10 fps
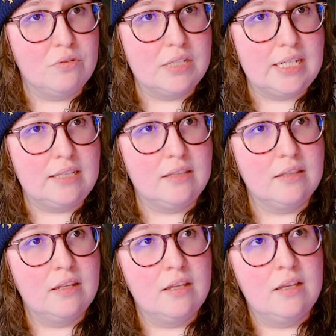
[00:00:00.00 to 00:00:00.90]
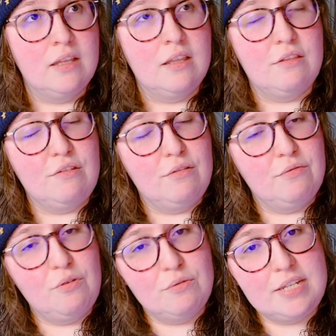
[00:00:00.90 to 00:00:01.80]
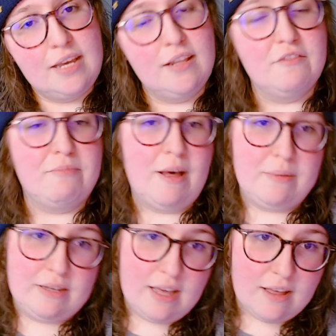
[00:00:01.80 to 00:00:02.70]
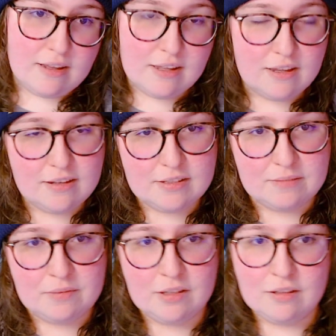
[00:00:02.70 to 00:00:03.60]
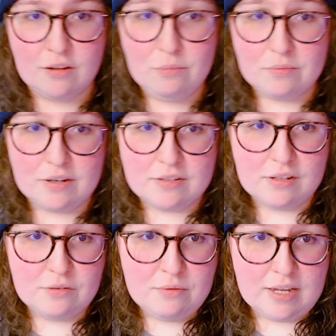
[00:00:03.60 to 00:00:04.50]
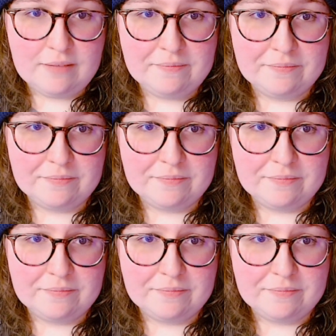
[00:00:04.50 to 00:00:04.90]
It was like the folktale of Baba Yaga. And, oh, there's a Luna.